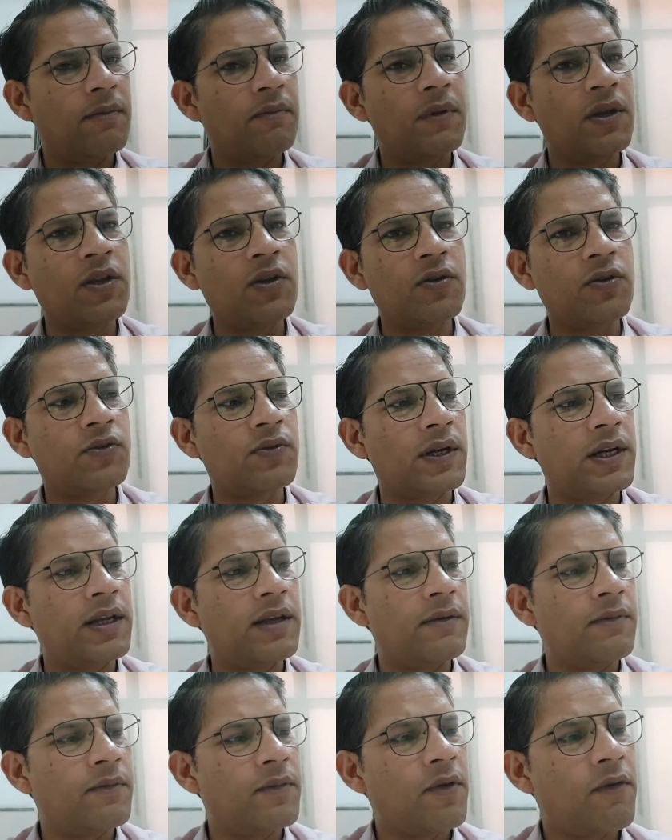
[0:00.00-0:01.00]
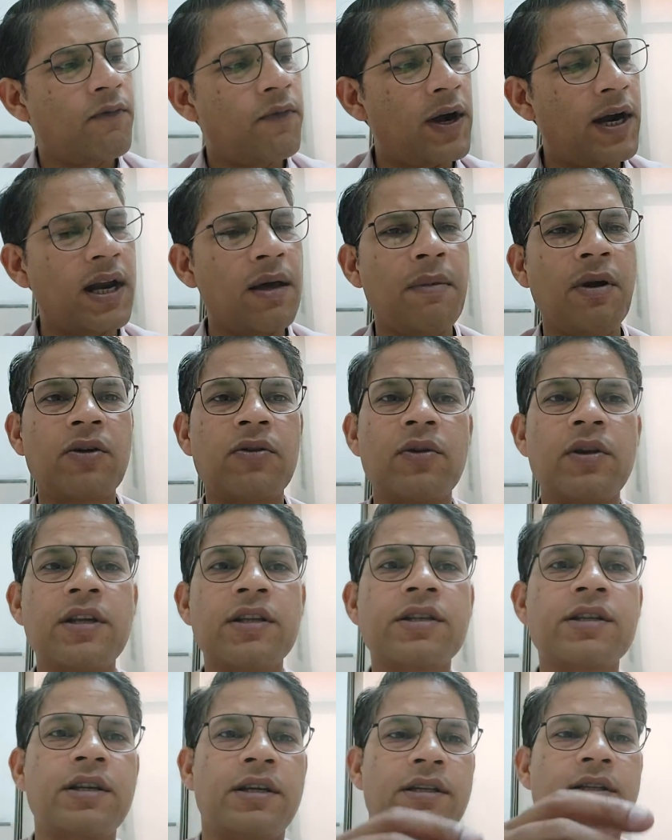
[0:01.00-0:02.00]
usually forget about to
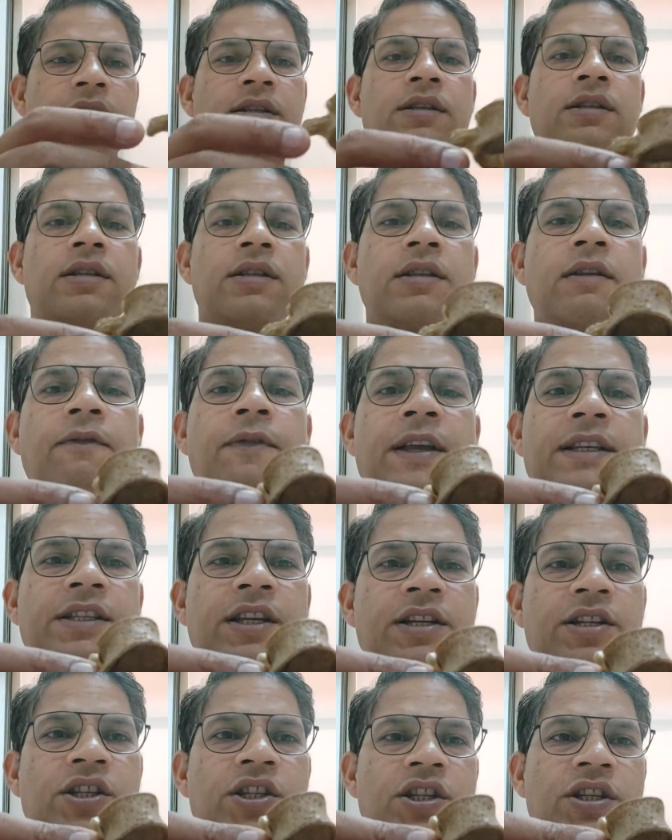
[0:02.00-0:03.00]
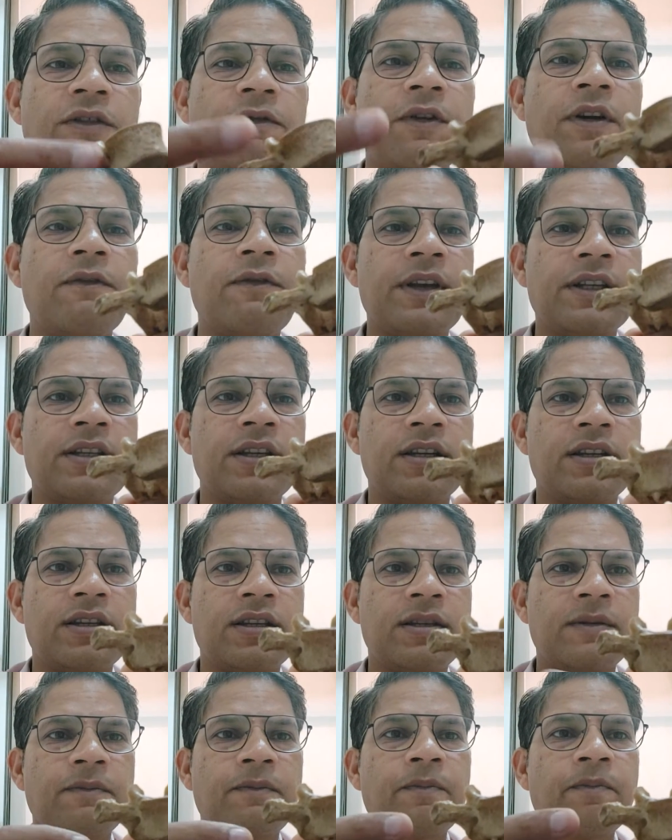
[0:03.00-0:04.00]
discuss, the facets, different
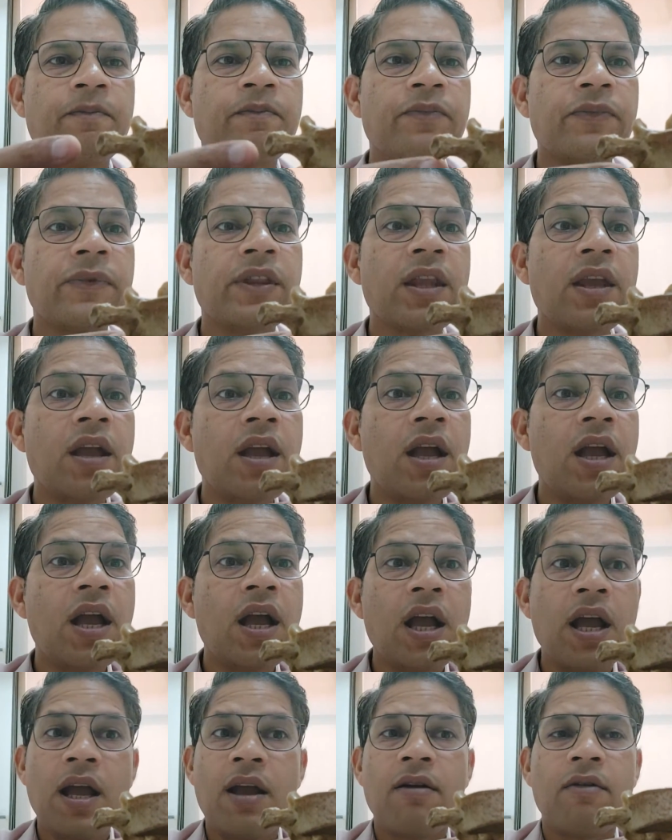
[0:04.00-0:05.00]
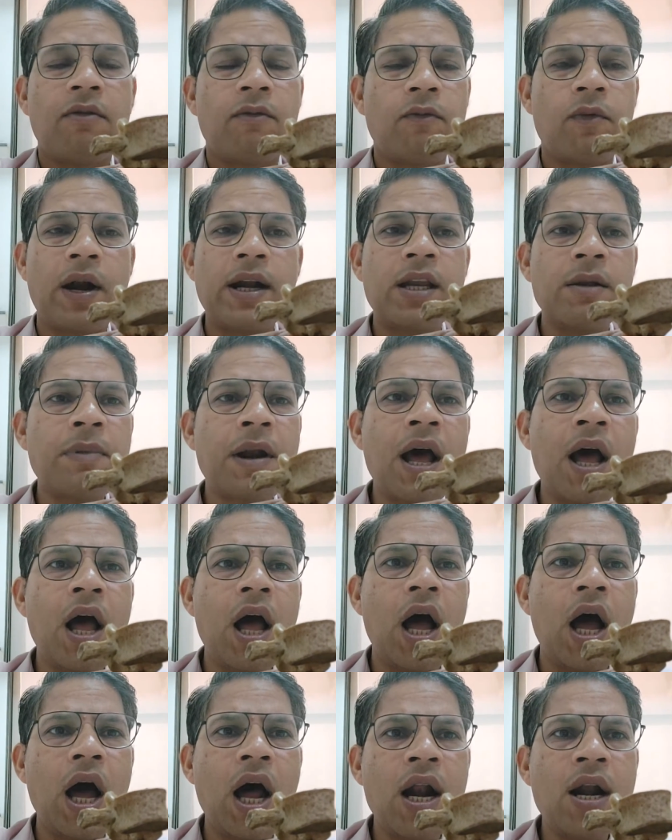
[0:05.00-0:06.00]
facets. Vertebra
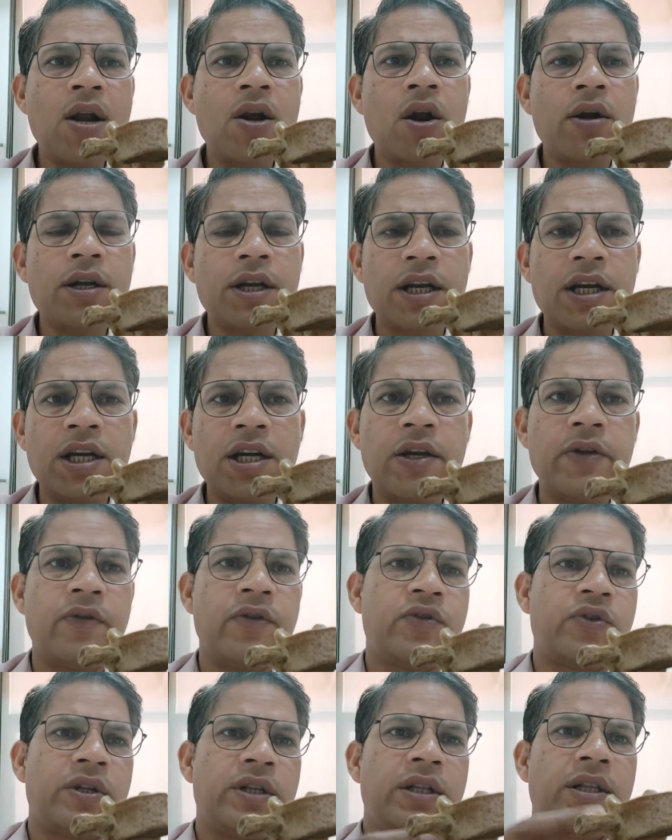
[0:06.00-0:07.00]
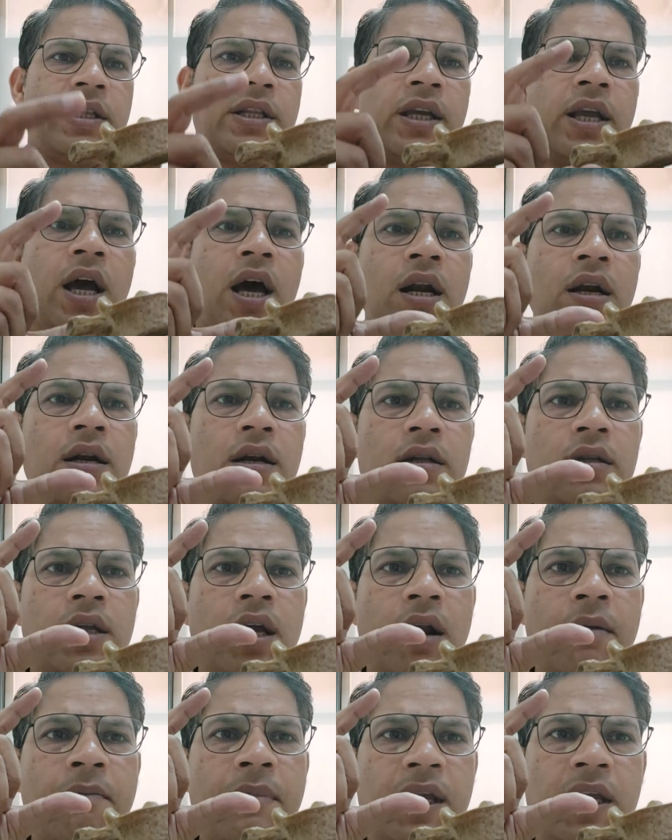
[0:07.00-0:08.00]
are not individual, they are
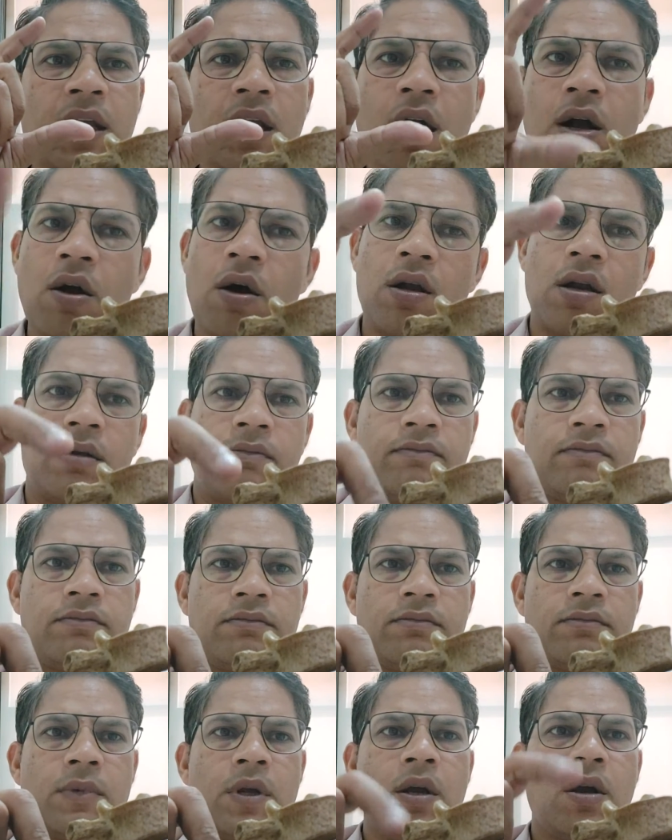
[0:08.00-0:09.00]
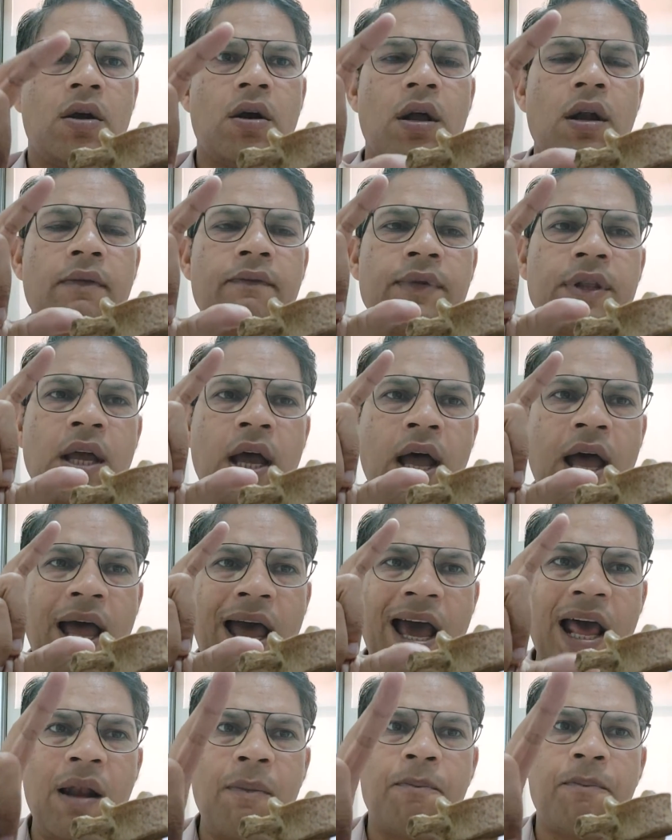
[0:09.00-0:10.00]
making a column with the
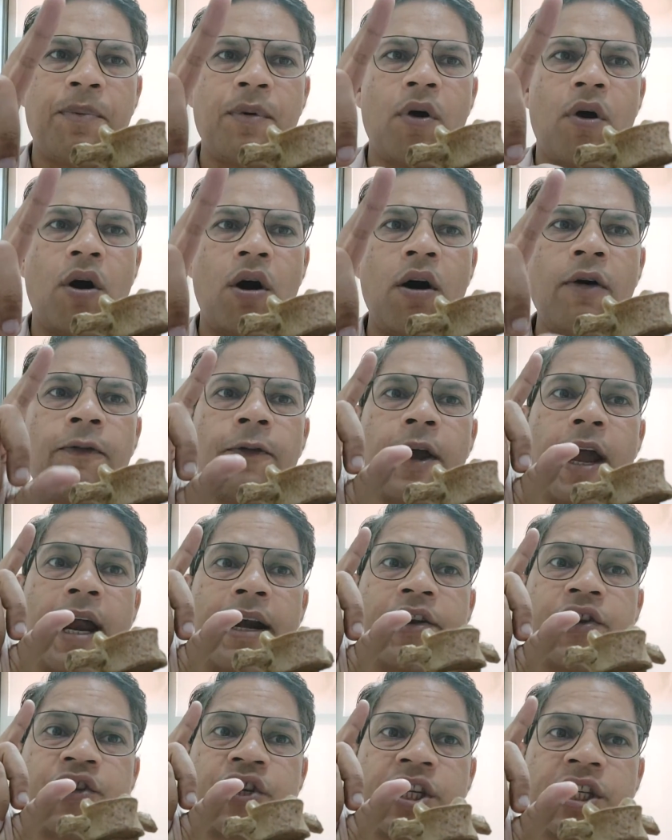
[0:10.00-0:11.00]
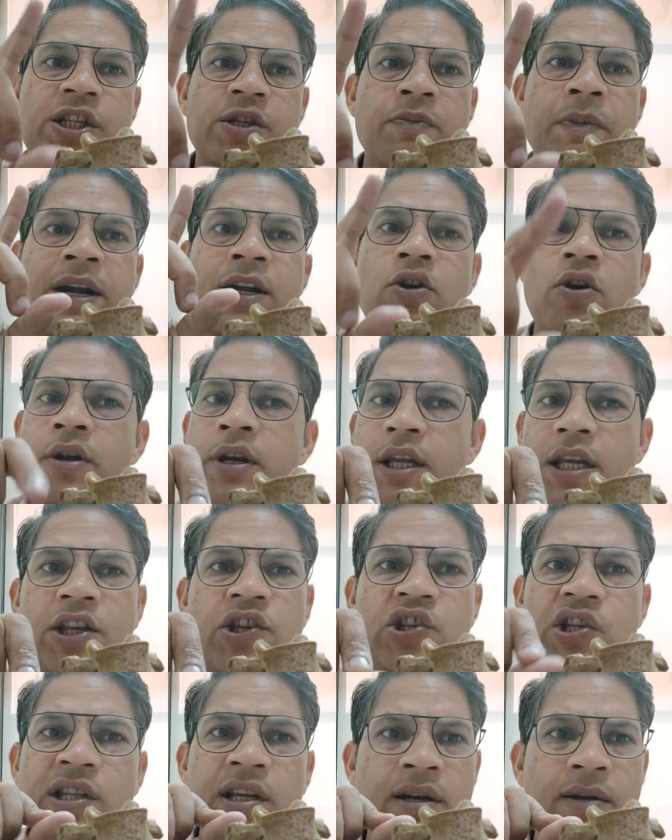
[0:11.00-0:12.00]
help of adjustment on
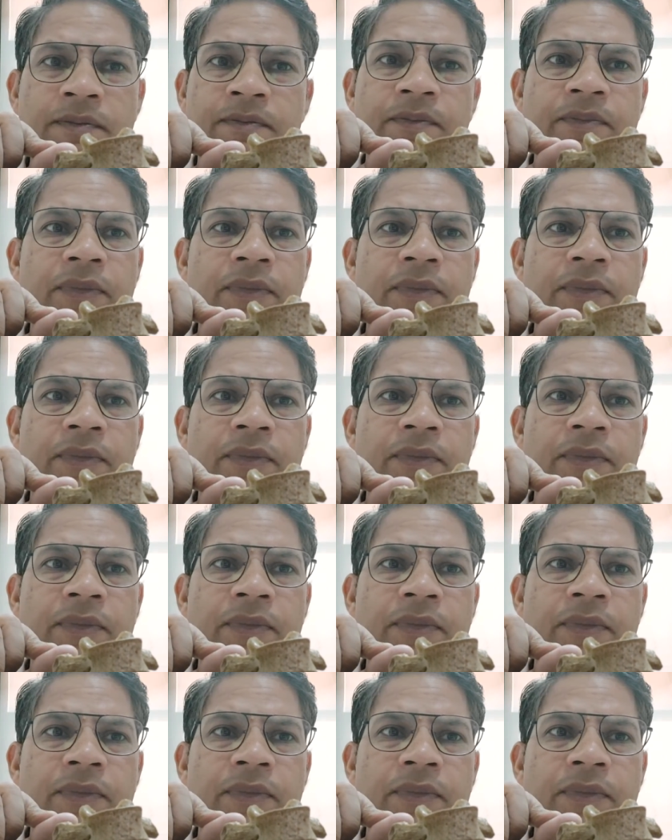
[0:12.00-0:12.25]
each other,